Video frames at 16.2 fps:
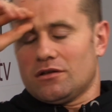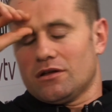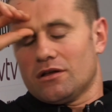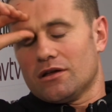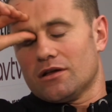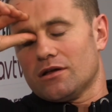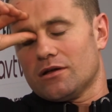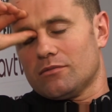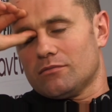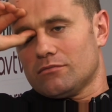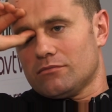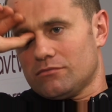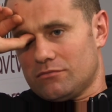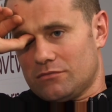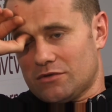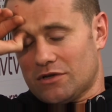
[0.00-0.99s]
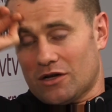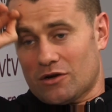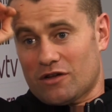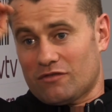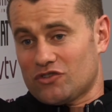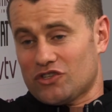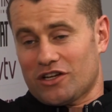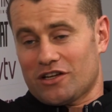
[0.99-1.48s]
Mm. Um, and
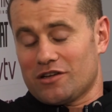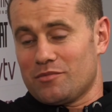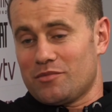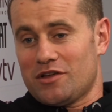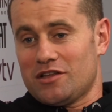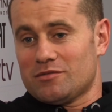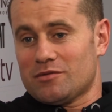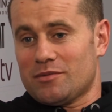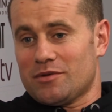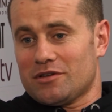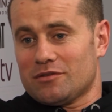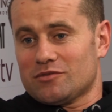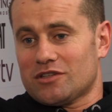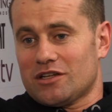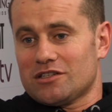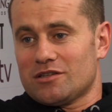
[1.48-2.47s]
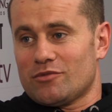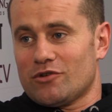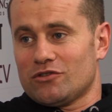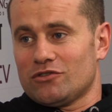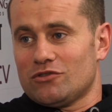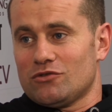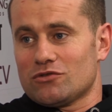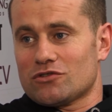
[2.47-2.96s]
have chicken and beans maybe and a slice of
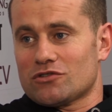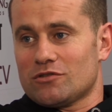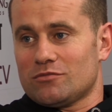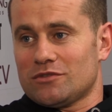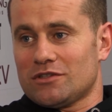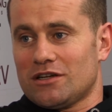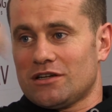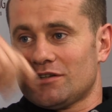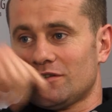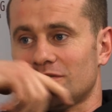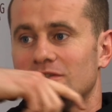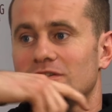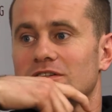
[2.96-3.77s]
brown toast or something like that.